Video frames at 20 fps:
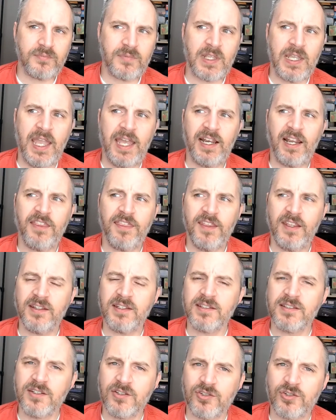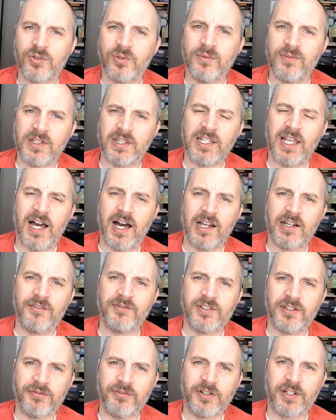And I think this is true of a lot
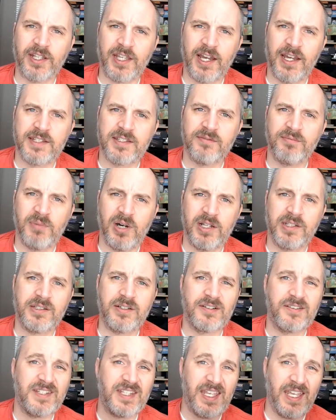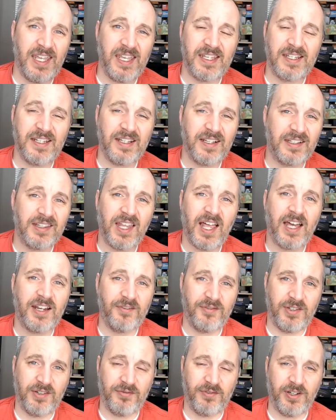of different kinds of monsters in a lot
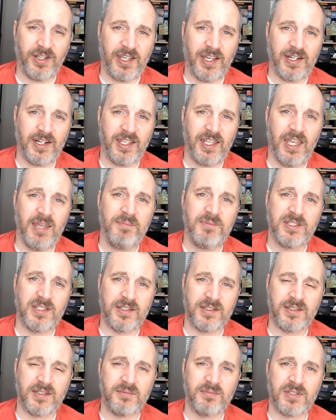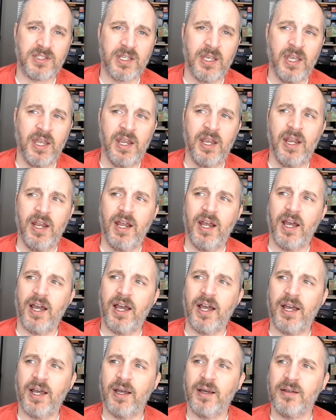of different kind of game systems.
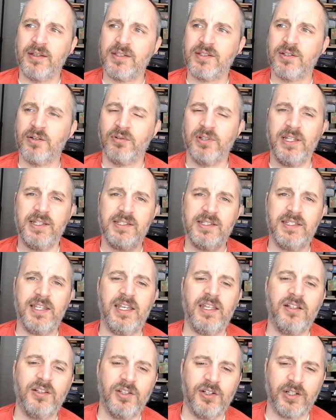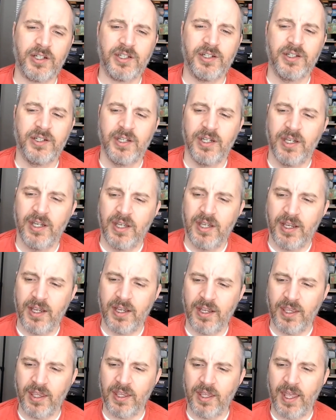So let's take a look
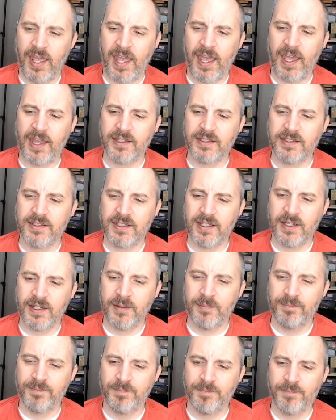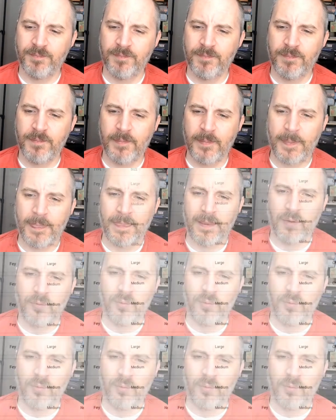at, we're